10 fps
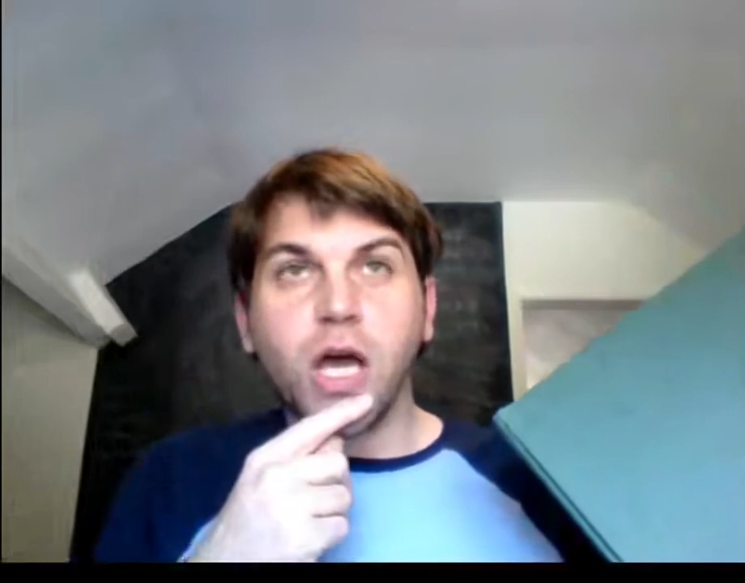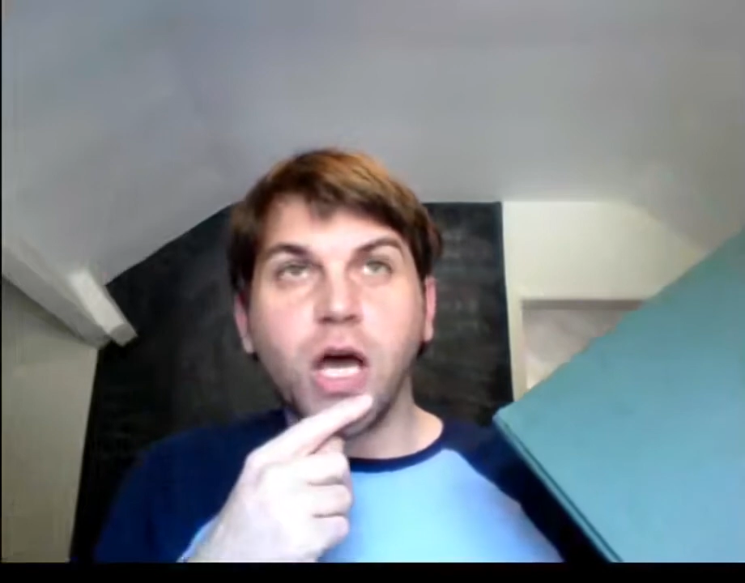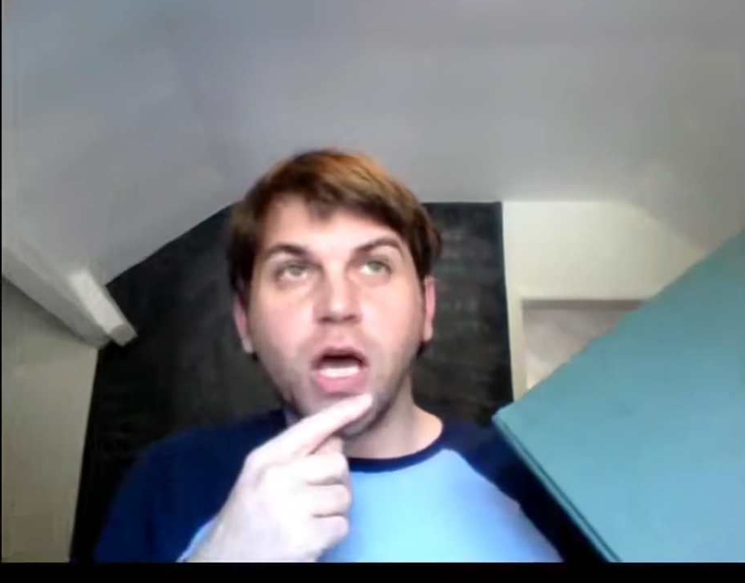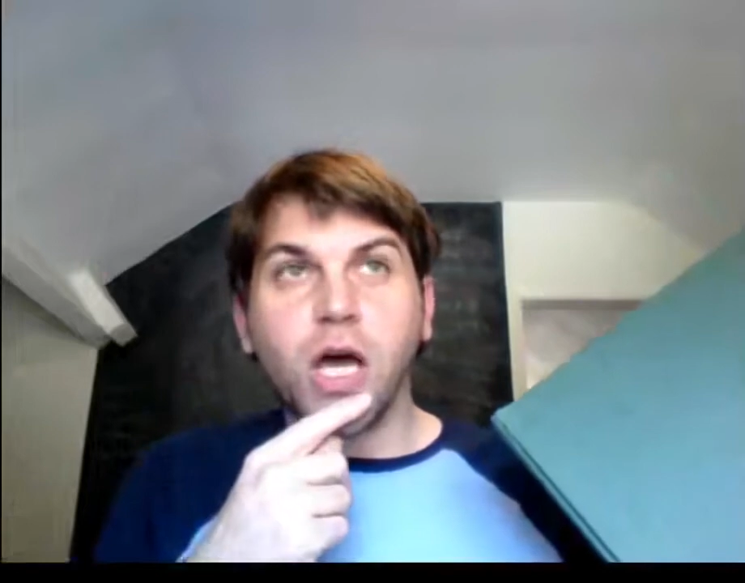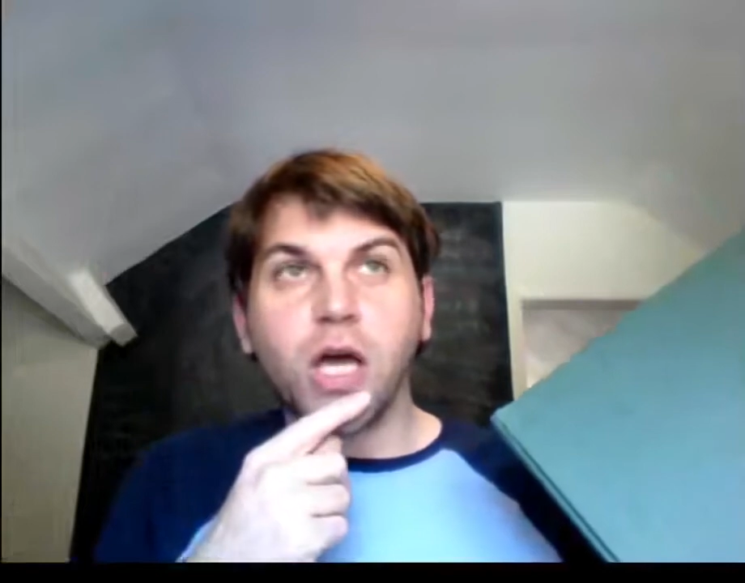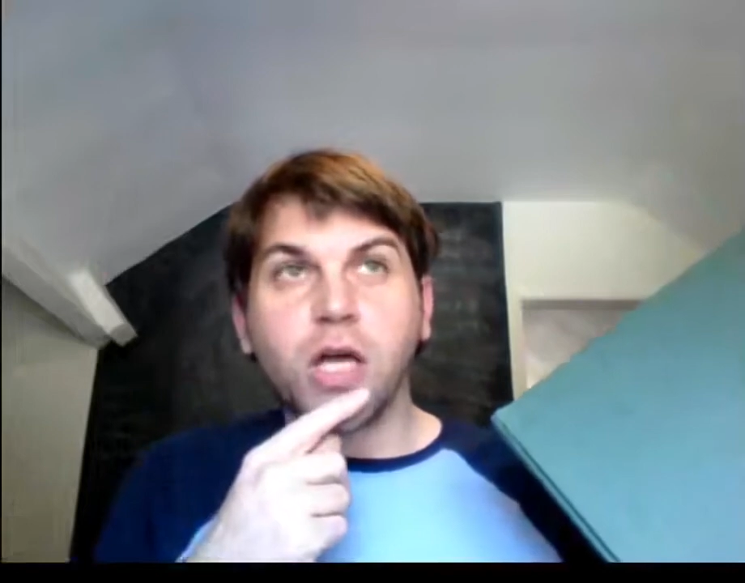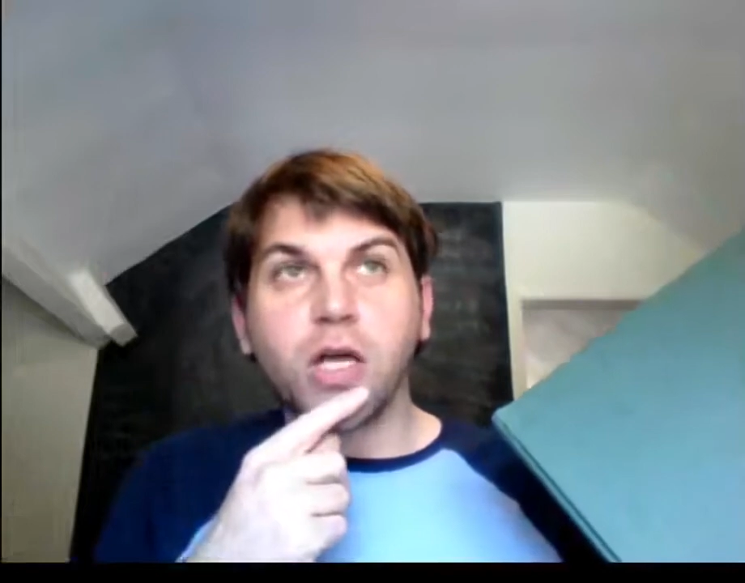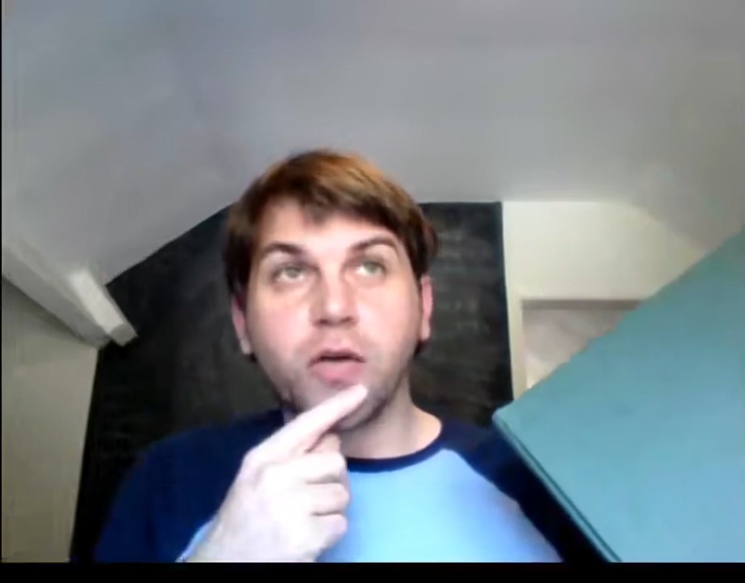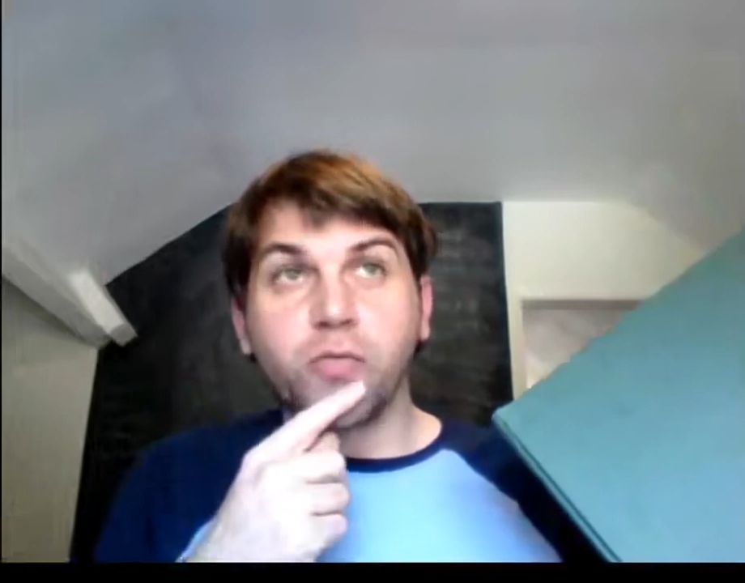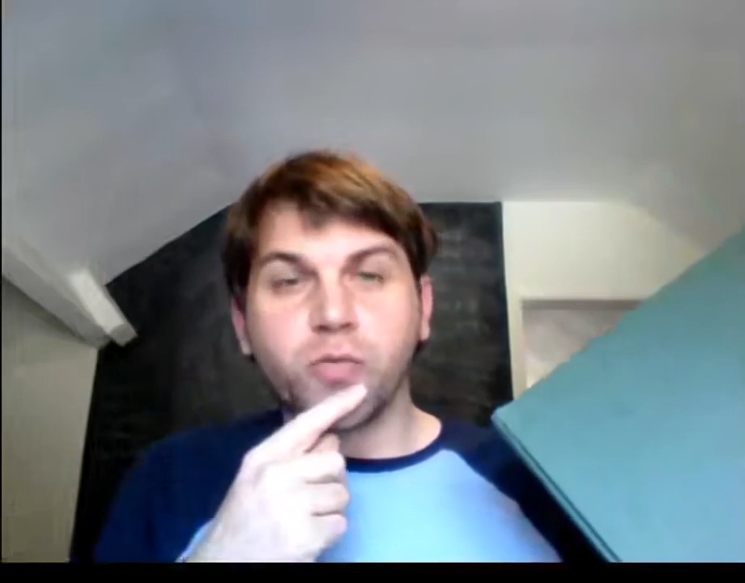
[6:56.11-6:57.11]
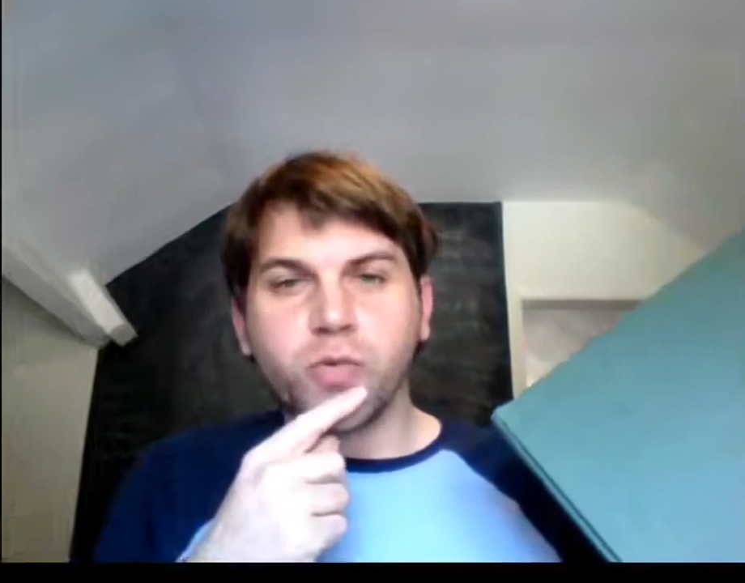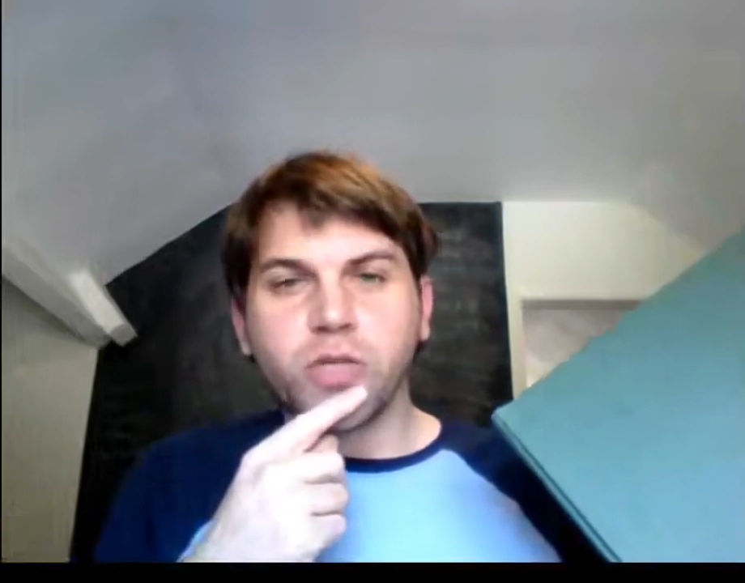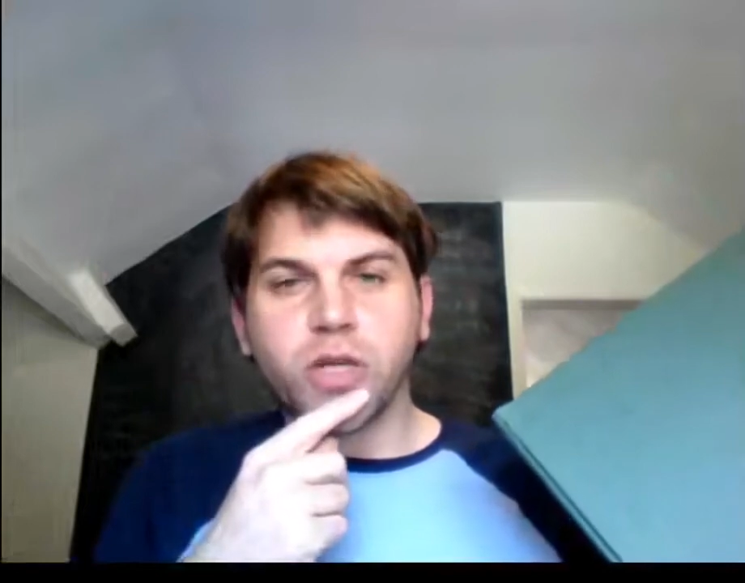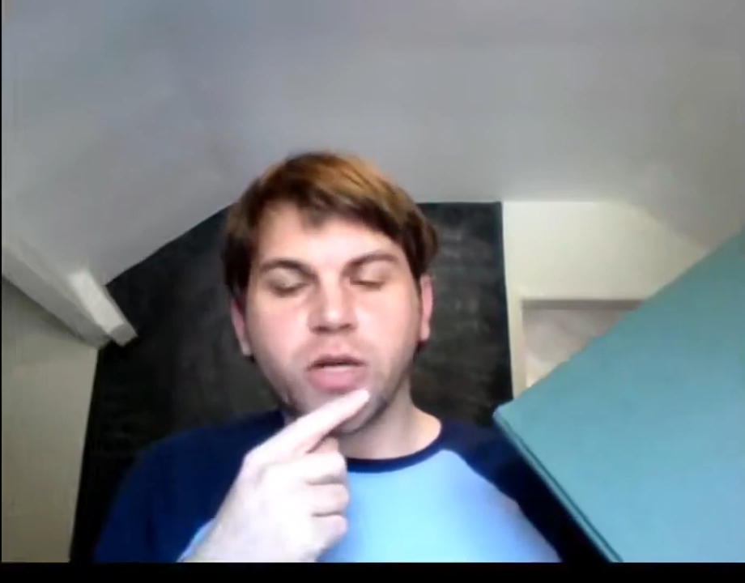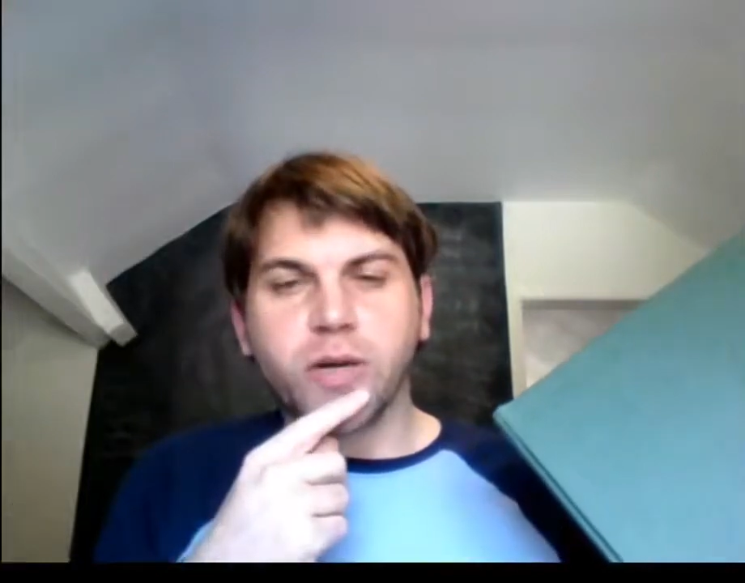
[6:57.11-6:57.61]
uh, of root
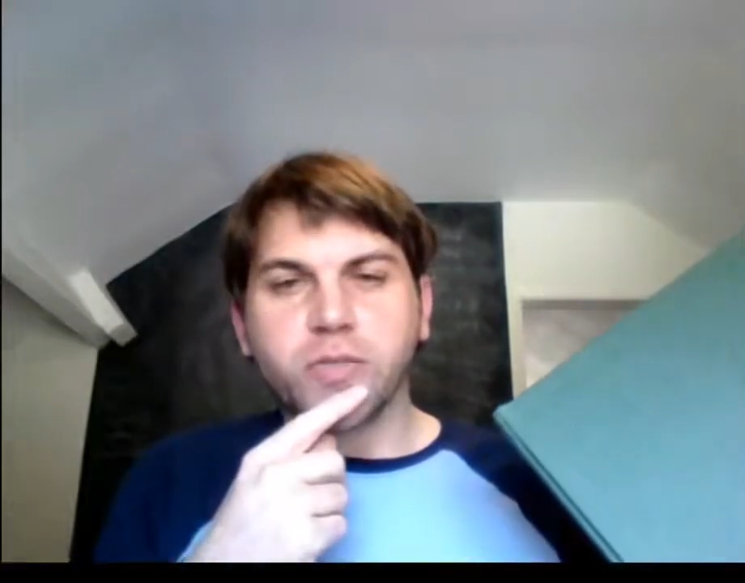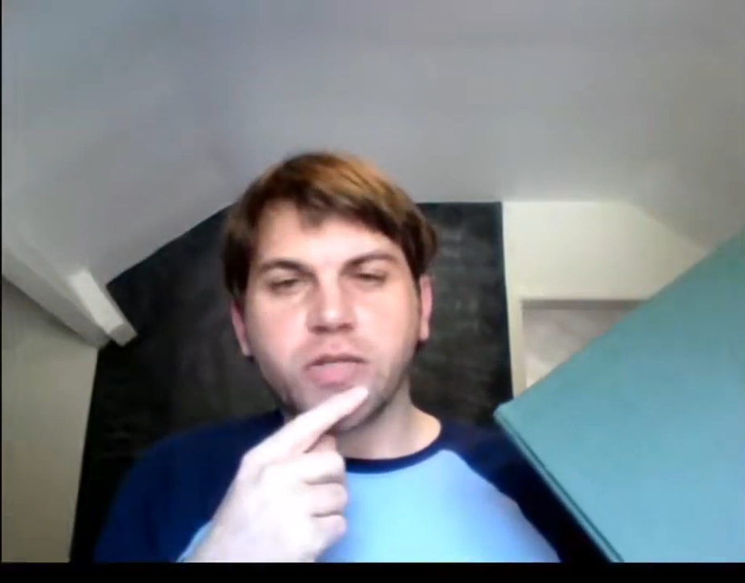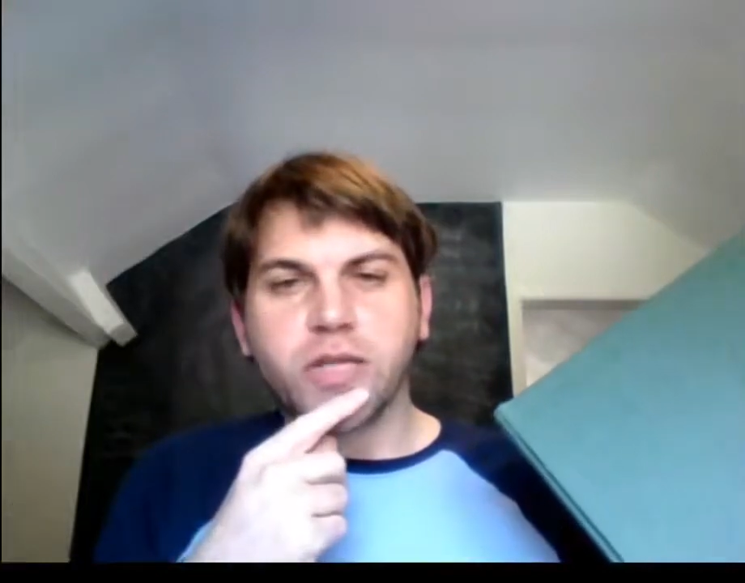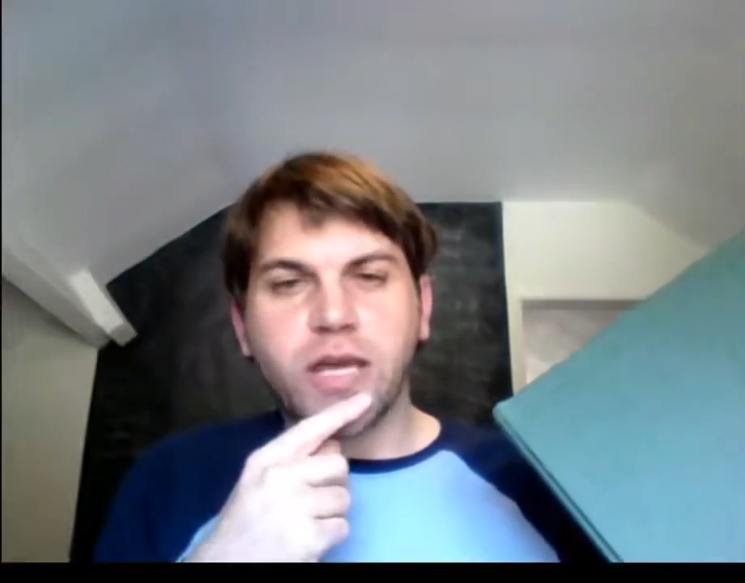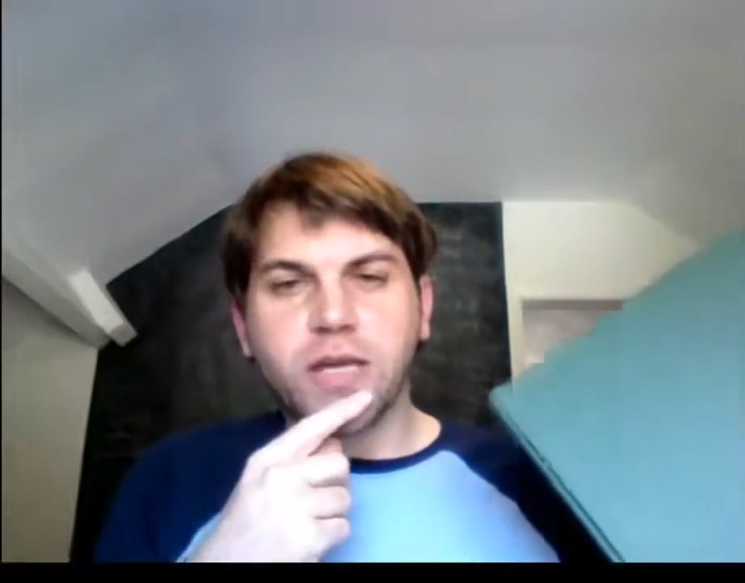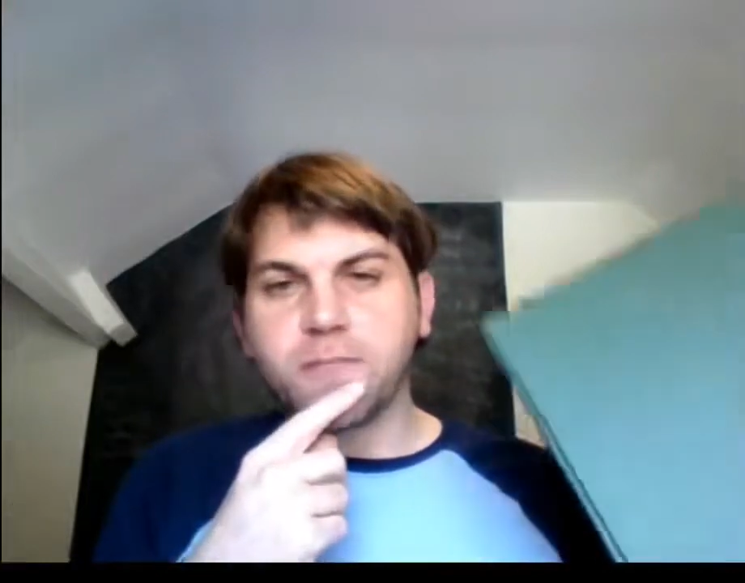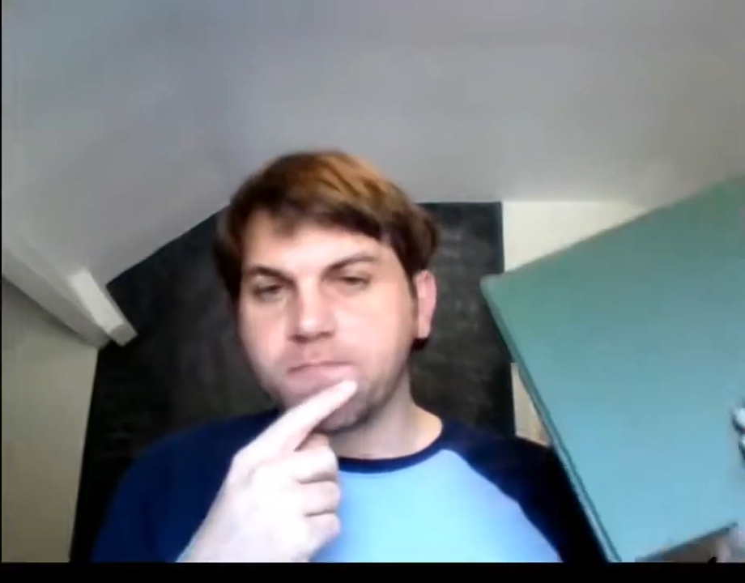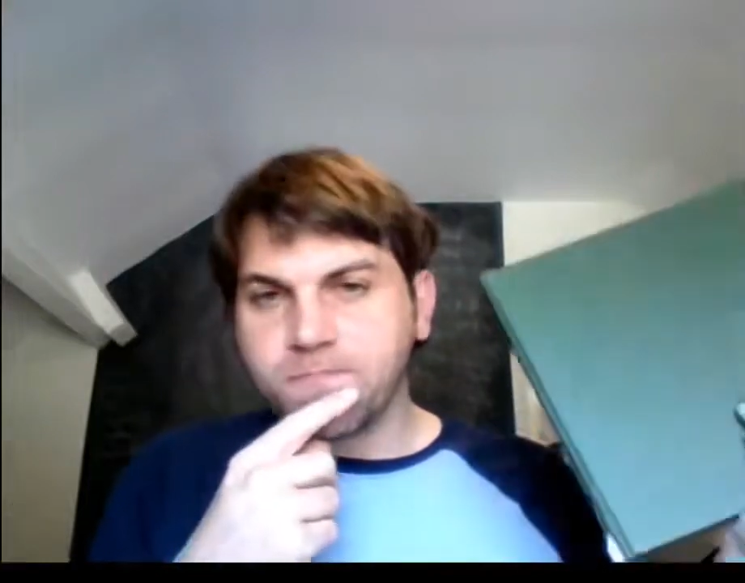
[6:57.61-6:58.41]
diagrams, then